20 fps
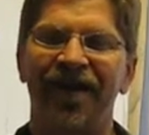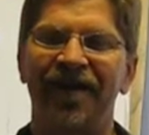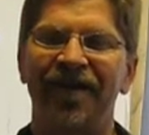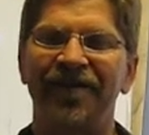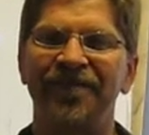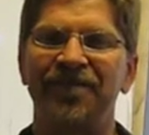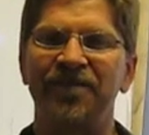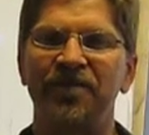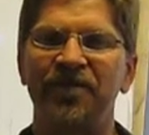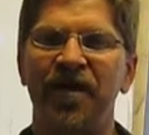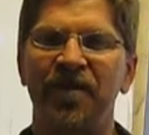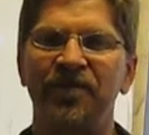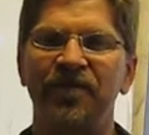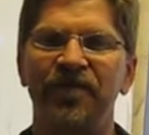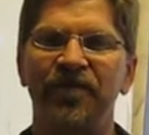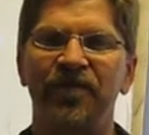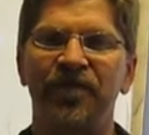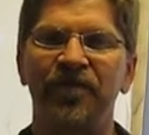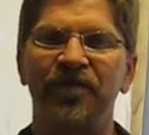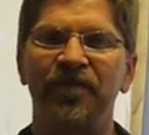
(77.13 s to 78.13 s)
sometimes the
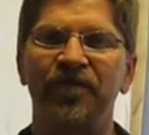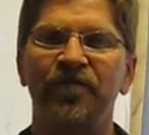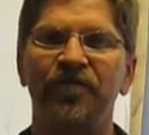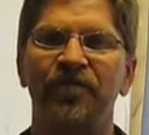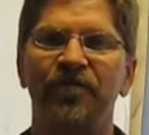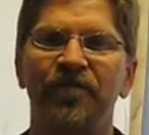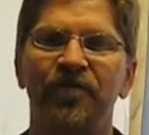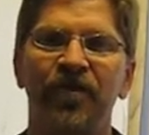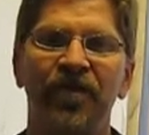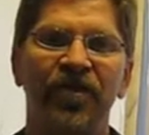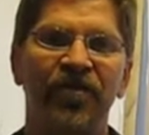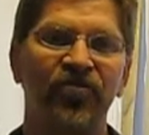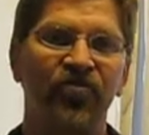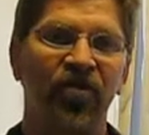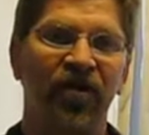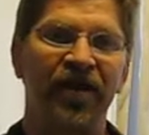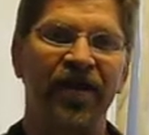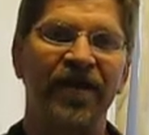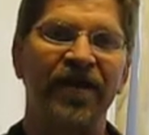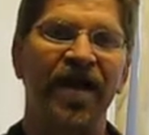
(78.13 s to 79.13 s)
students really
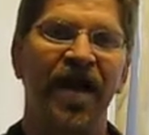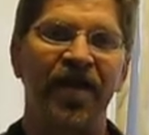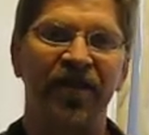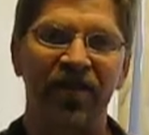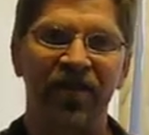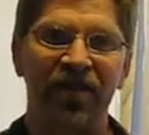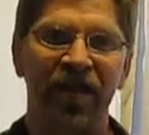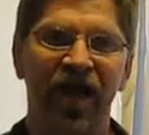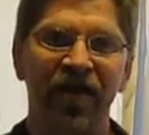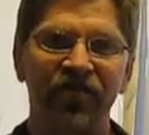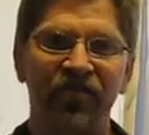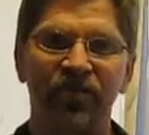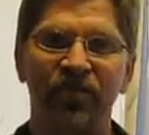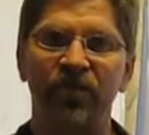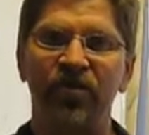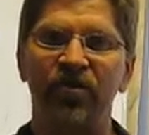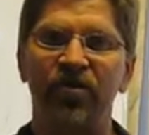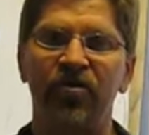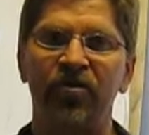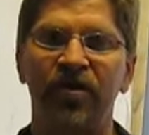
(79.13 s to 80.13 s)
enjoy getting out of the classroom
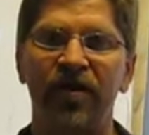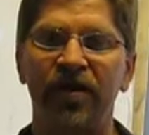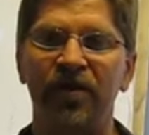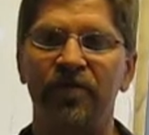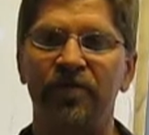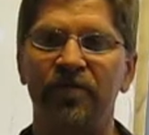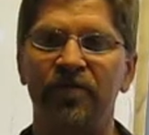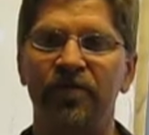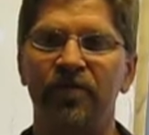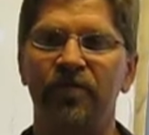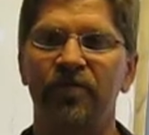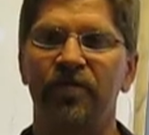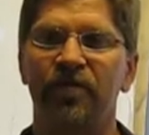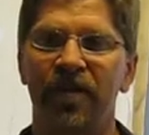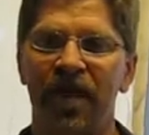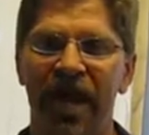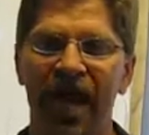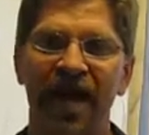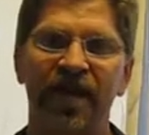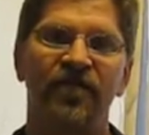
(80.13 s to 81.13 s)
and learning
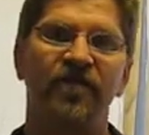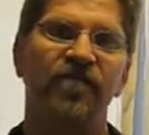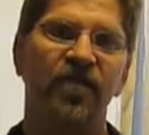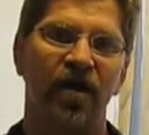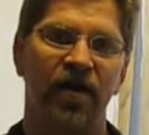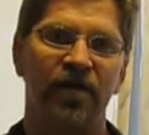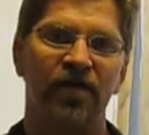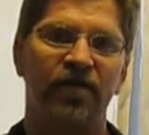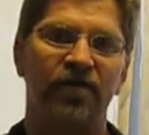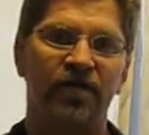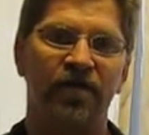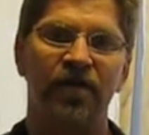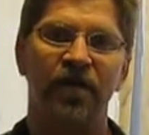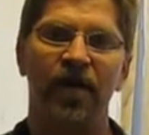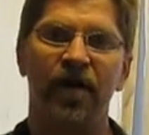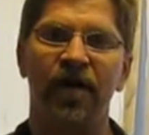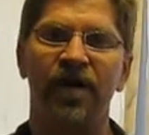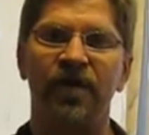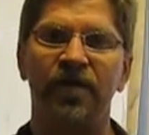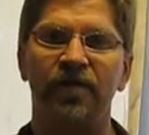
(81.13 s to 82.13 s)
hands-on
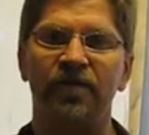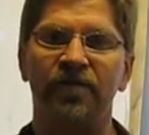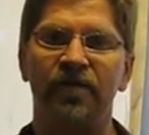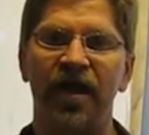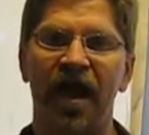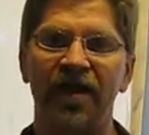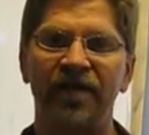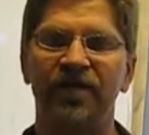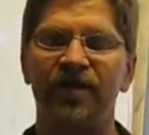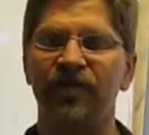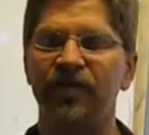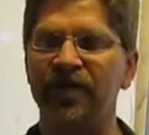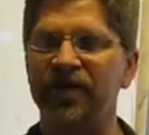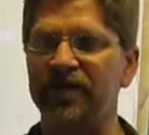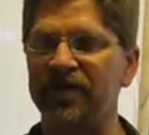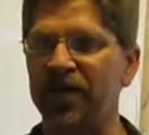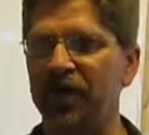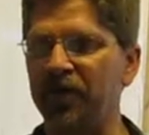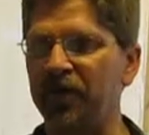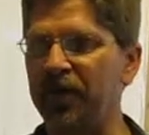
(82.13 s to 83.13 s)
activities
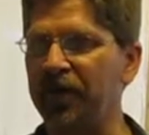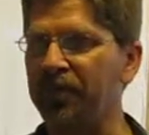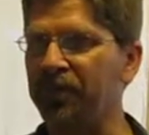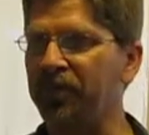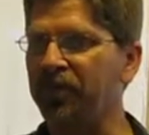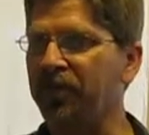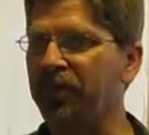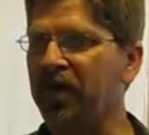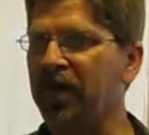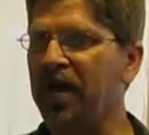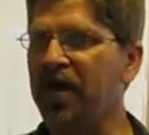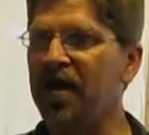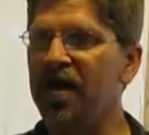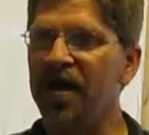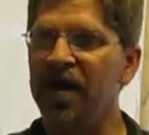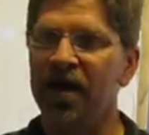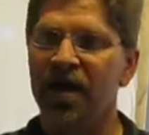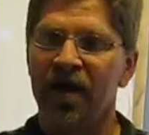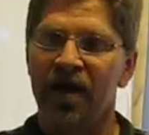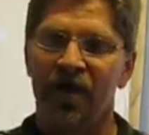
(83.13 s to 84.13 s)
that way.
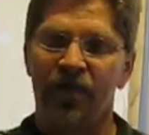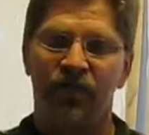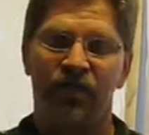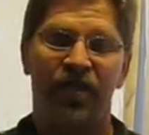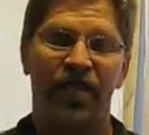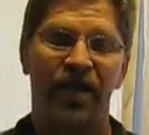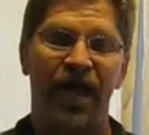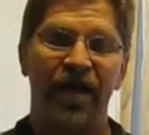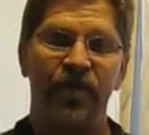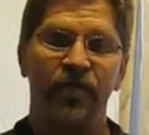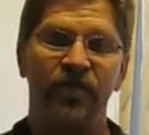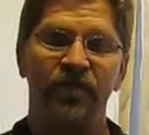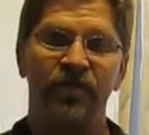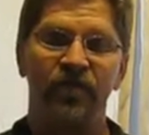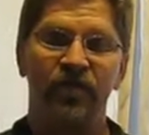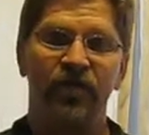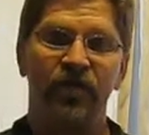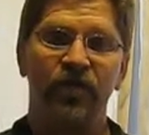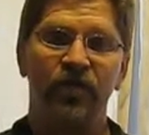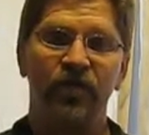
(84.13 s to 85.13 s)
For the language
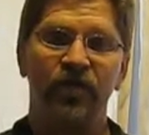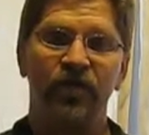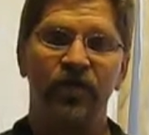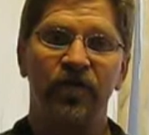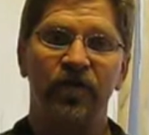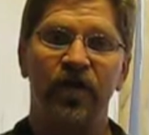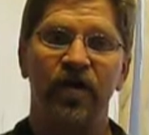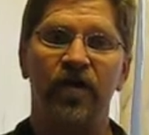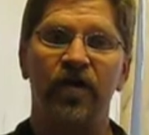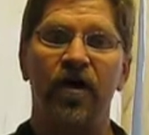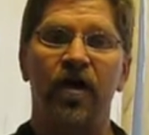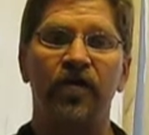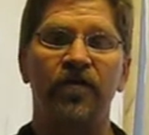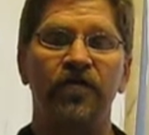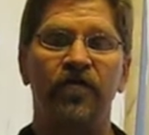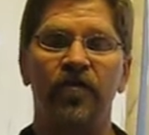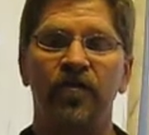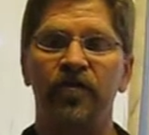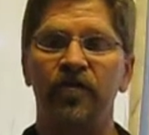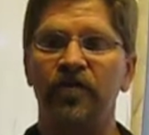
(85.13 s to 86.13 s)
use, all
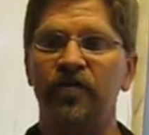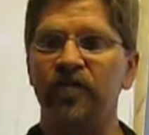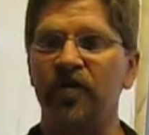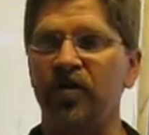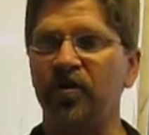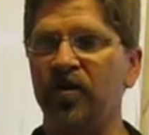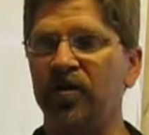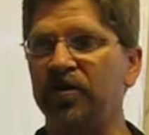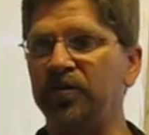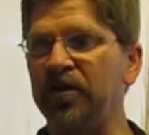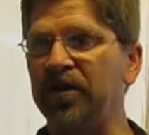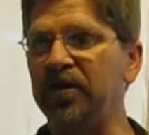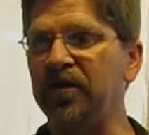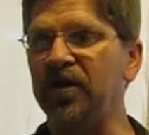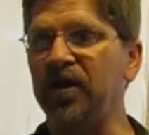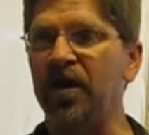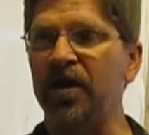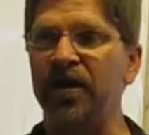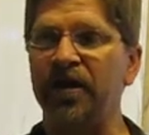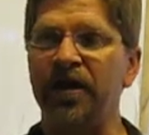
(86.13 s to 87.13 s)
students are going to be
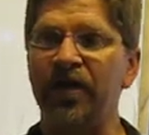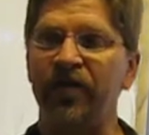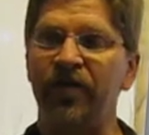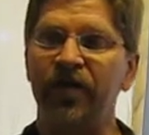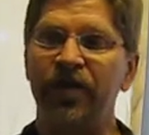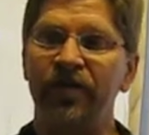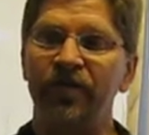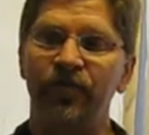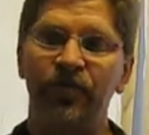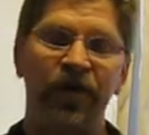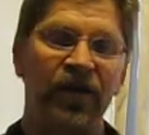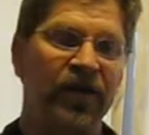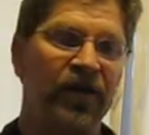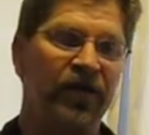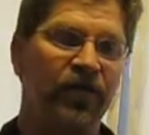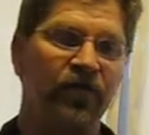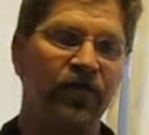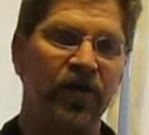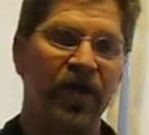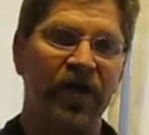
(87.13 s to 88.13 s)
hearing,
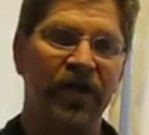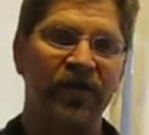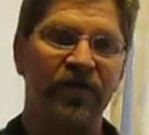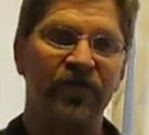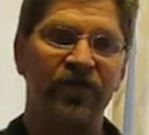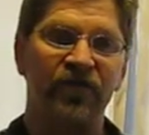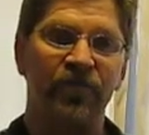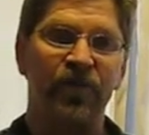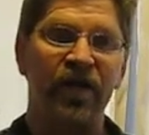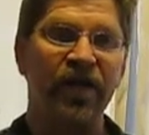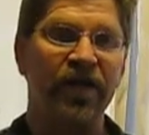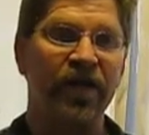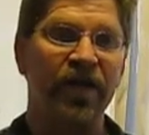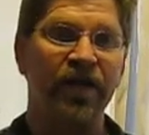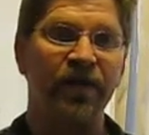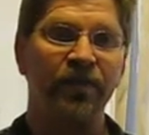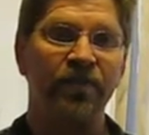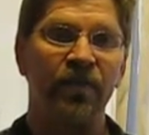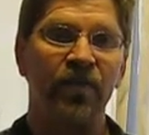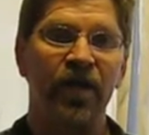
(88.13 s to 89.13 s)
reading, and
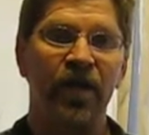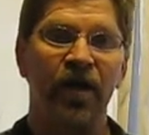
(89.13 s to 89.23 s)
speaking